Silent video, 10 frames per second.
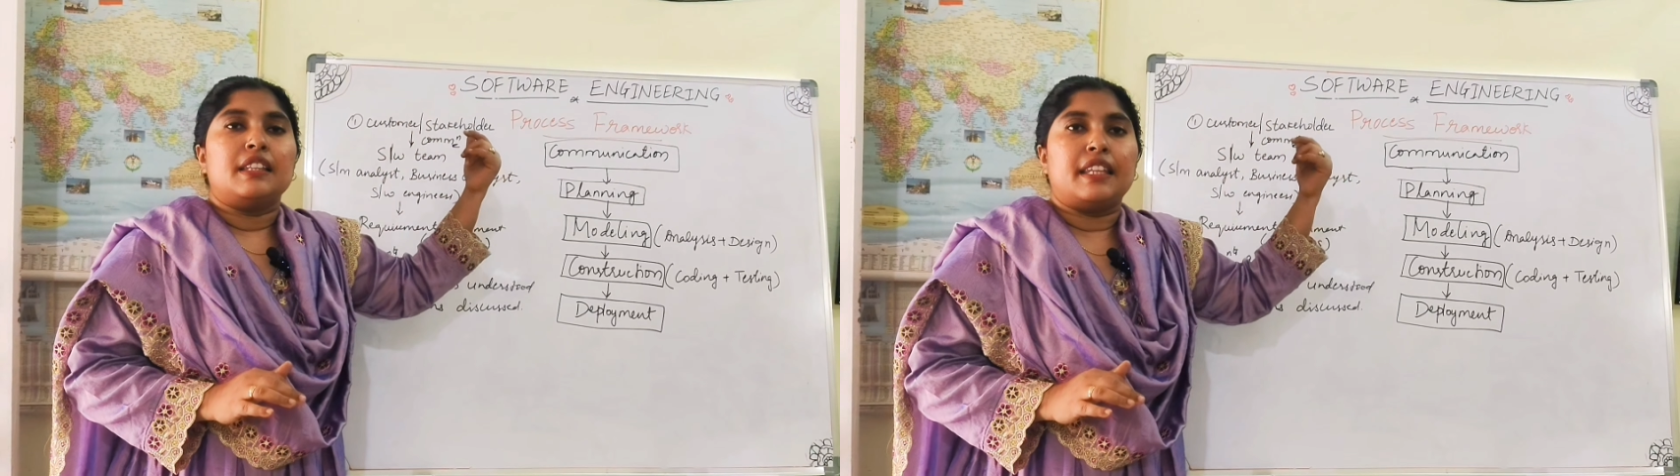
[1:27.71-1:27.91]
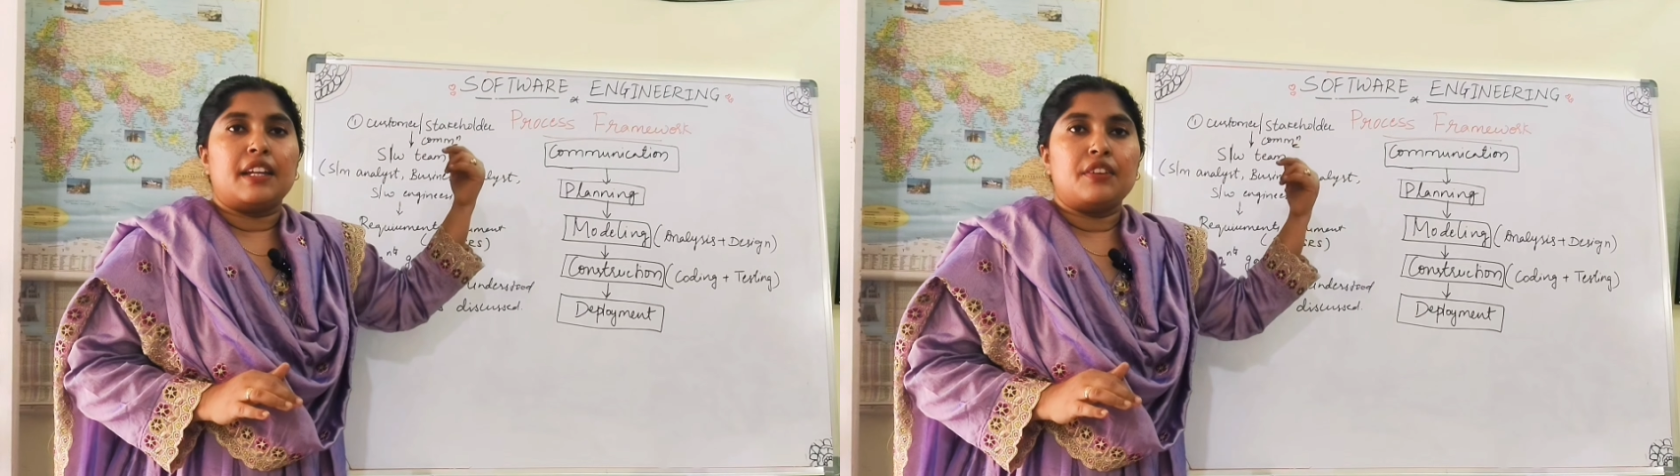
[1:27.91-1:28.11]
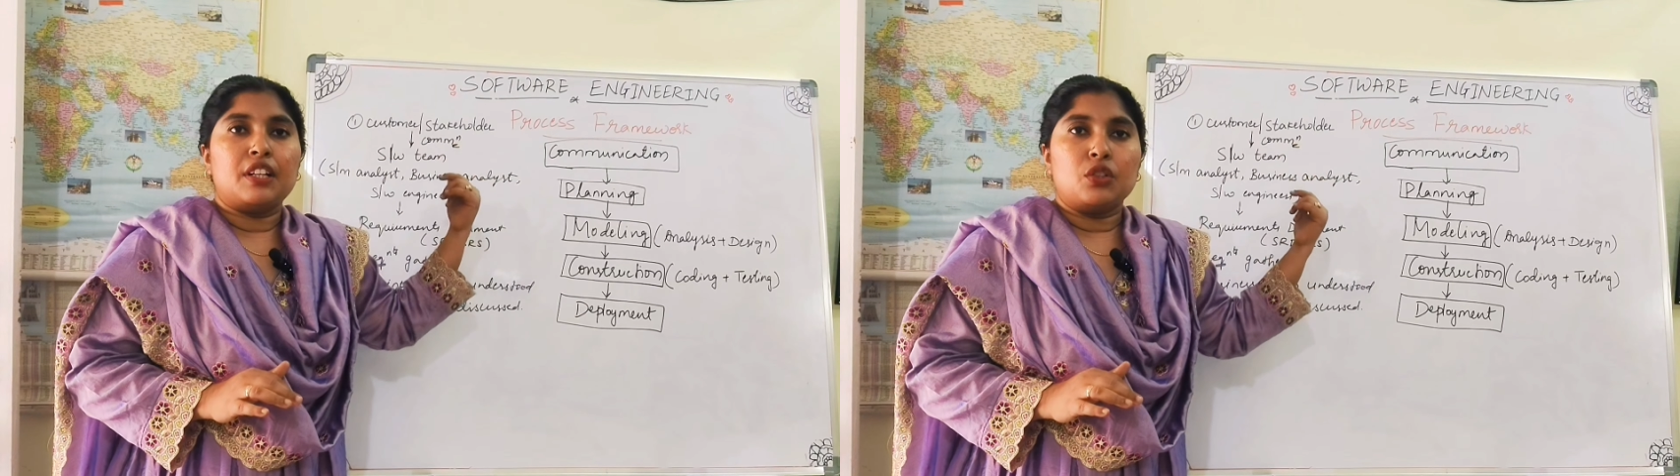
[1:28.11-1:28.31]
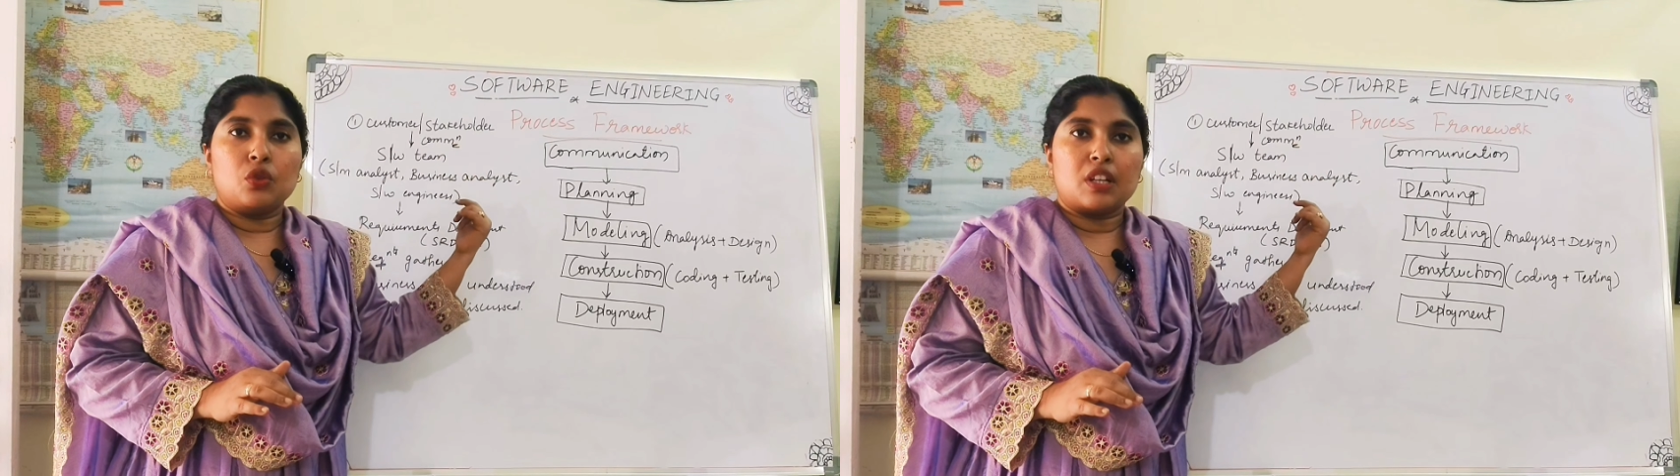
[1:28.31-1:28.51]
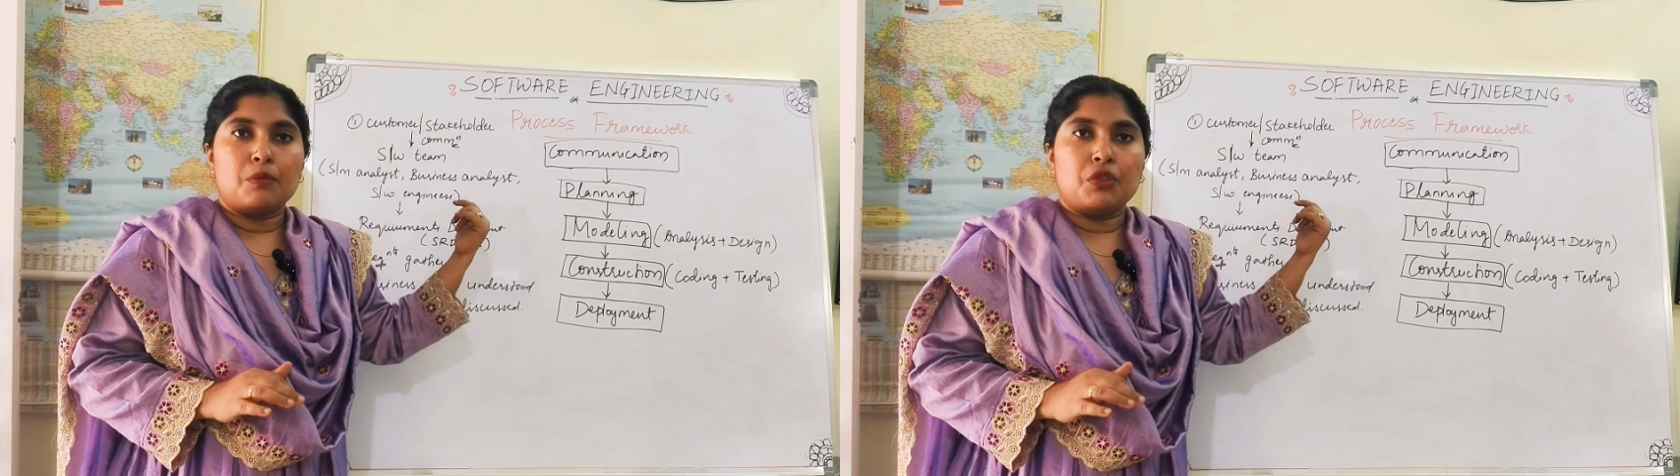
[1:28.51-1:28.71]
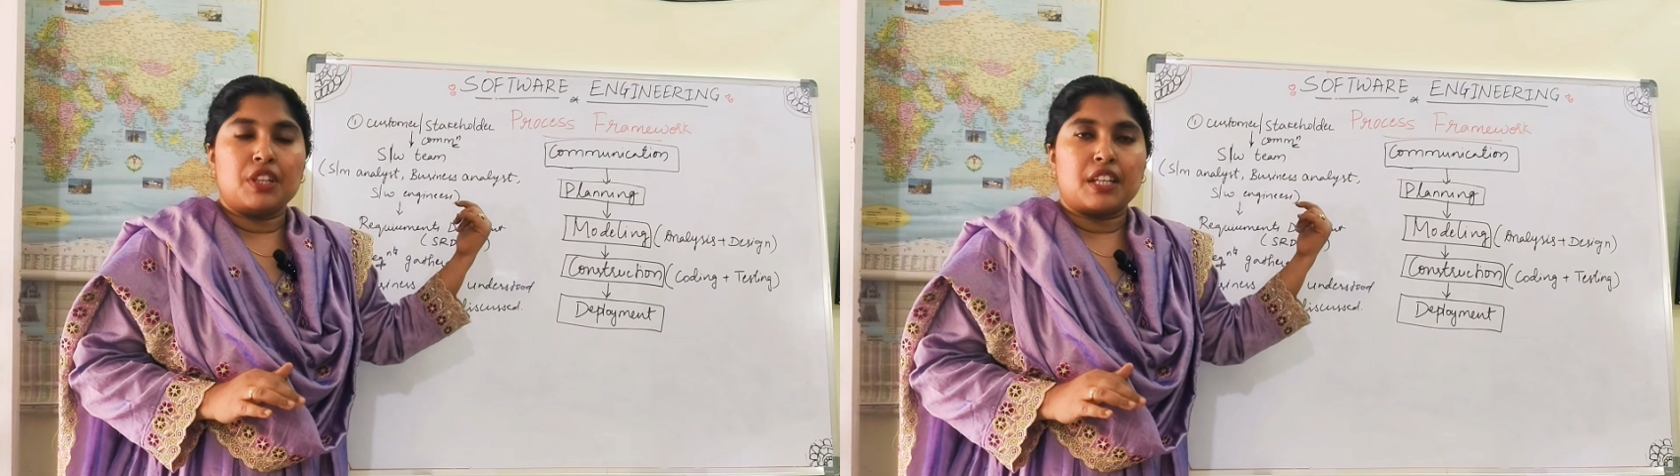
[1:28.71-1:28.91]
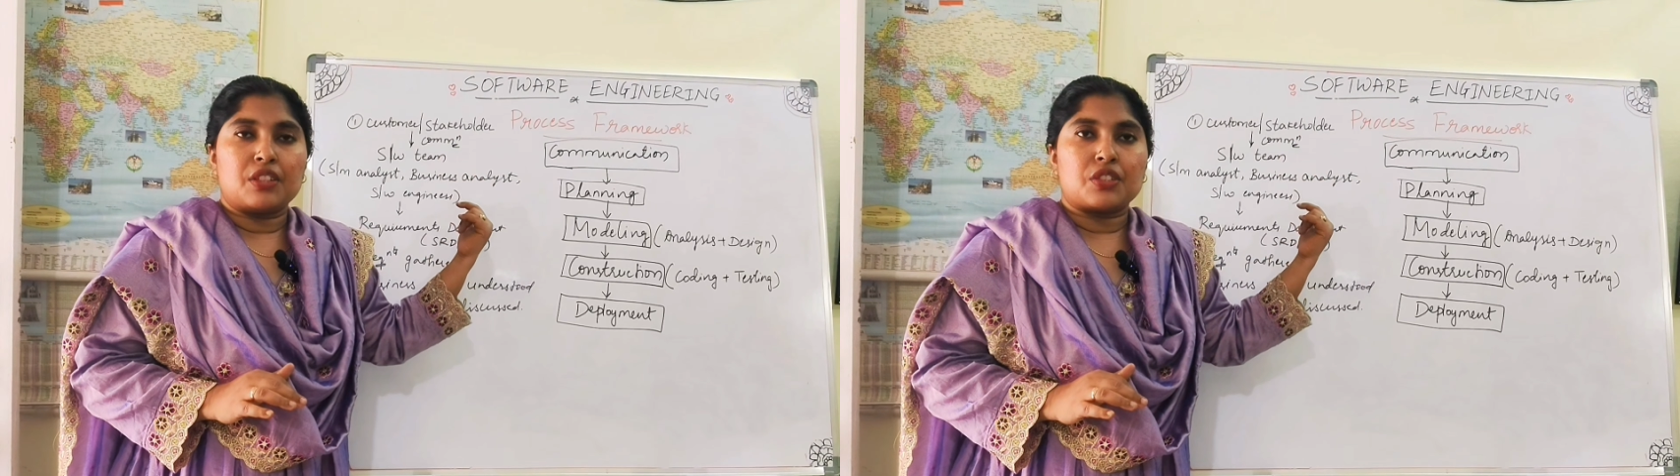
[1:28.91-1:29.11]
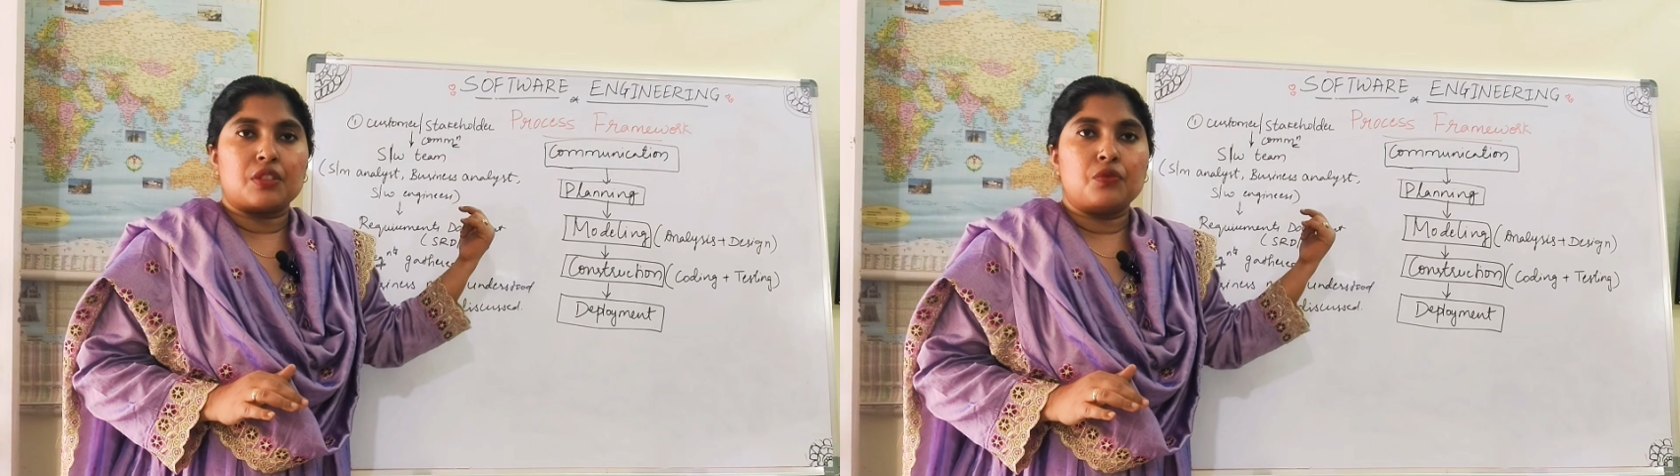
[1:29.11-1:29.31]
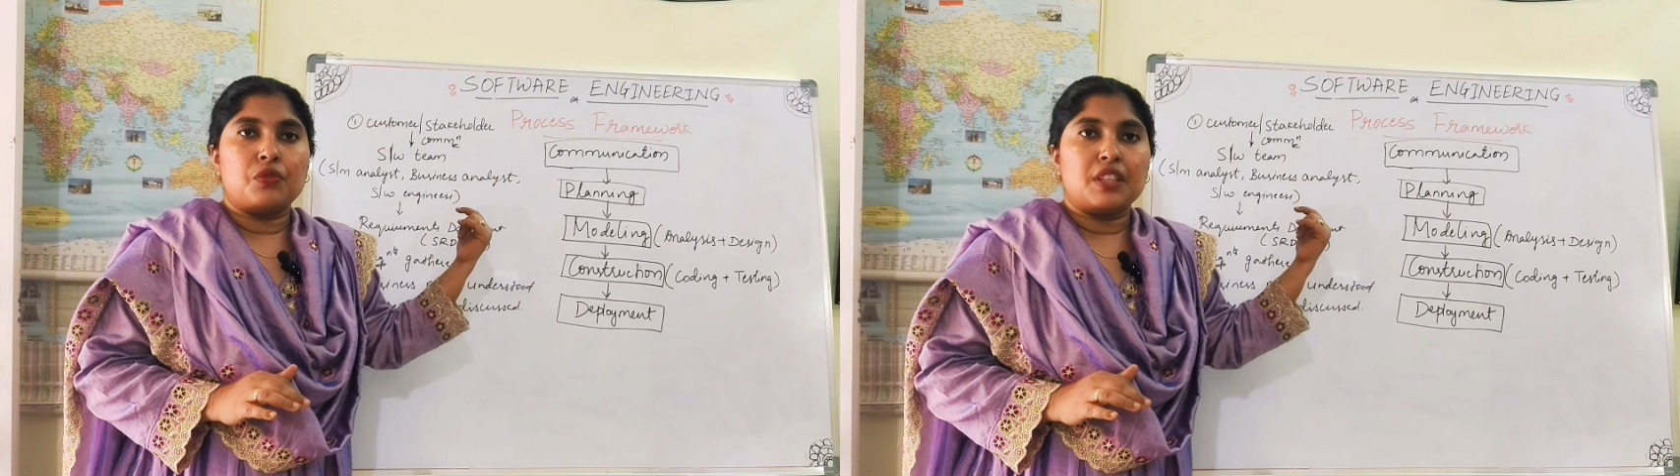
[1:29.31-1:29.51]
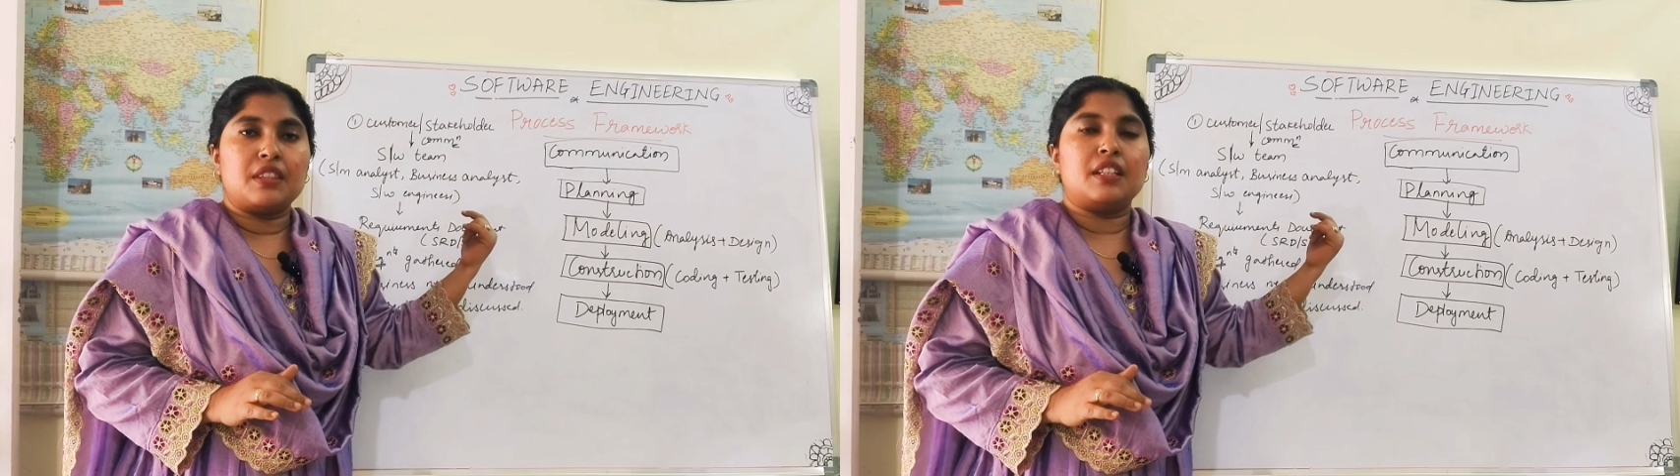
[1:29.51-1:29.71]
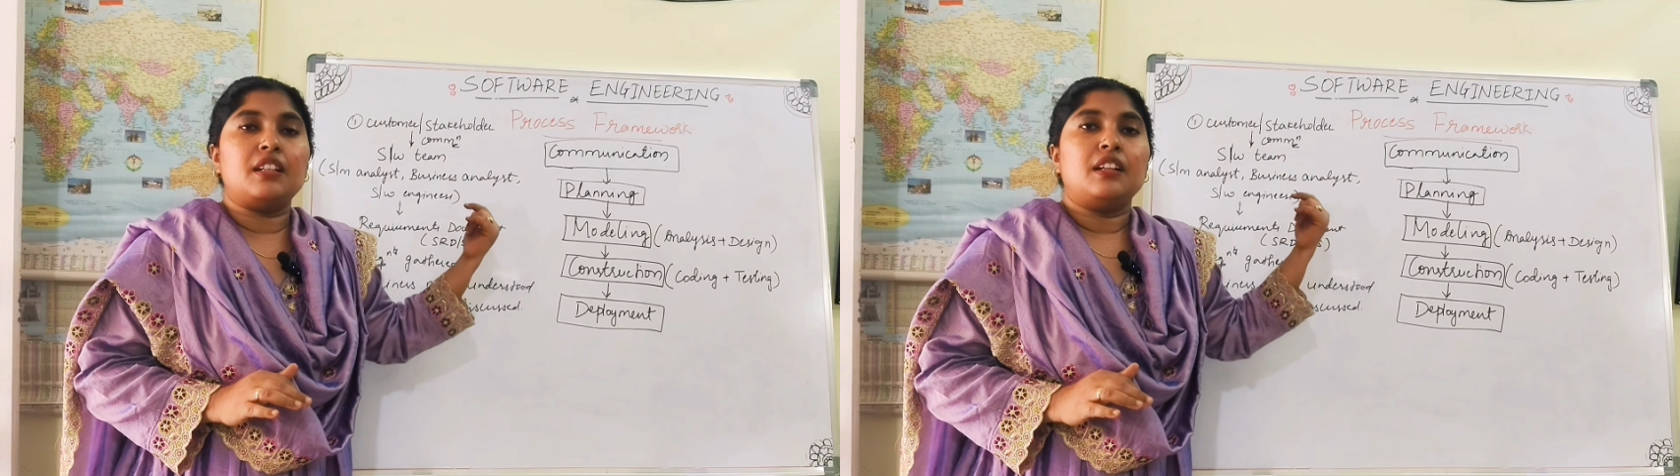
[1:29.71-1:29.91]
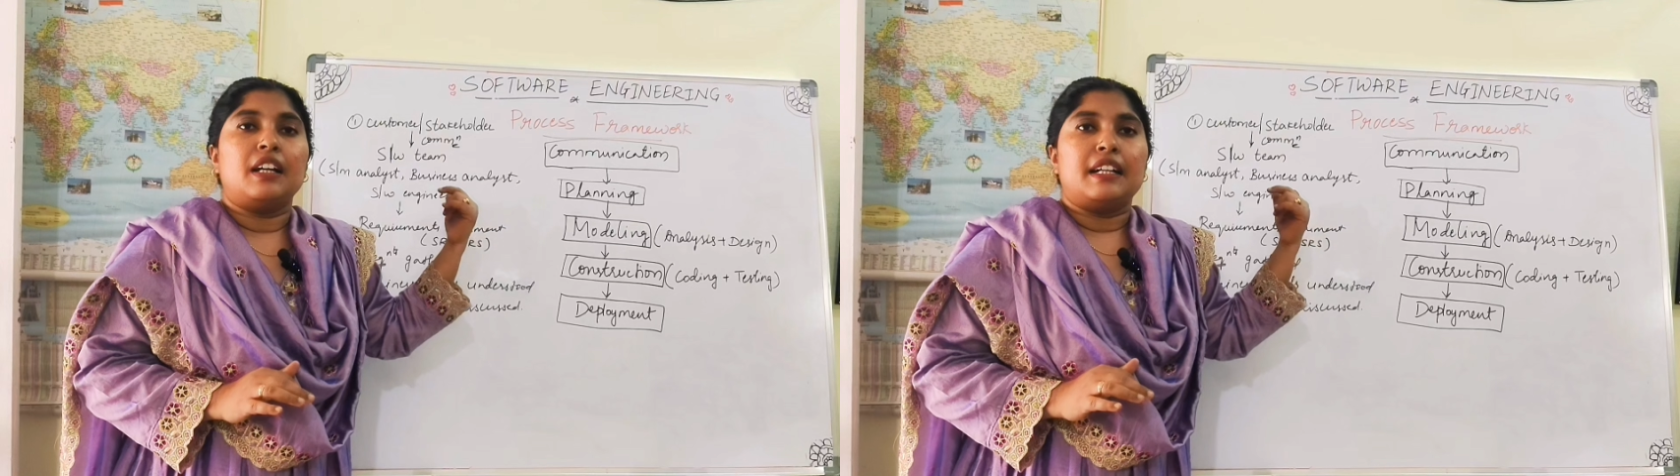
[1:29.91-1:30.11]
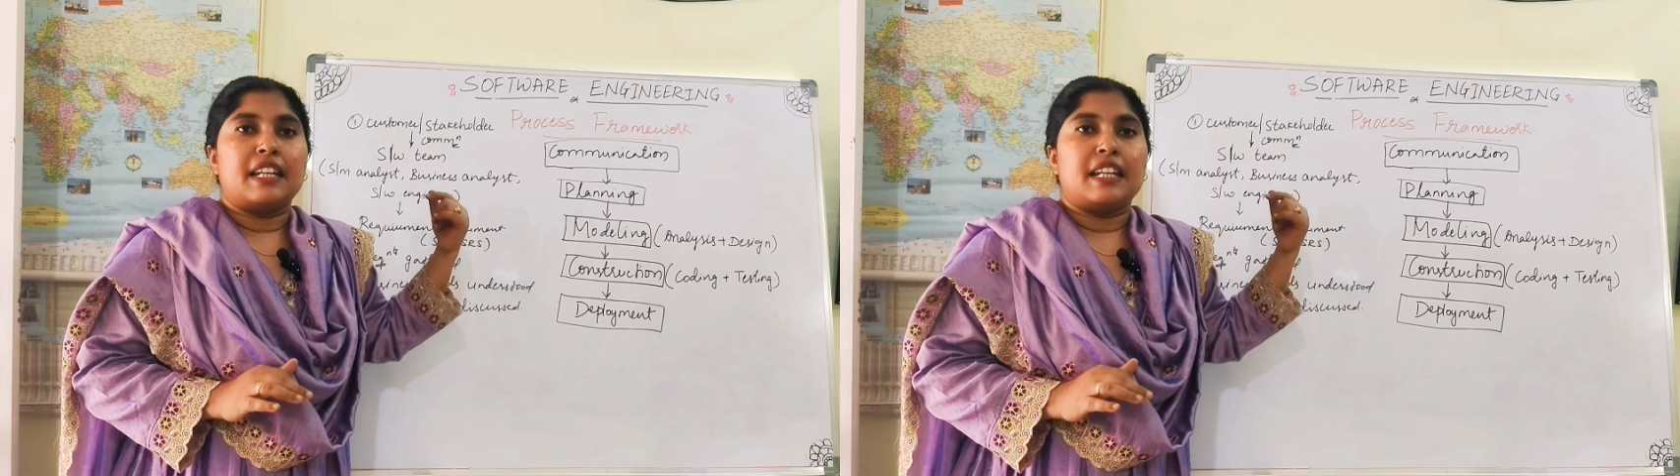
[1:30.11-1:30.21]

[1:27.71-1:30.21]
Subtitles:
they will do communication with the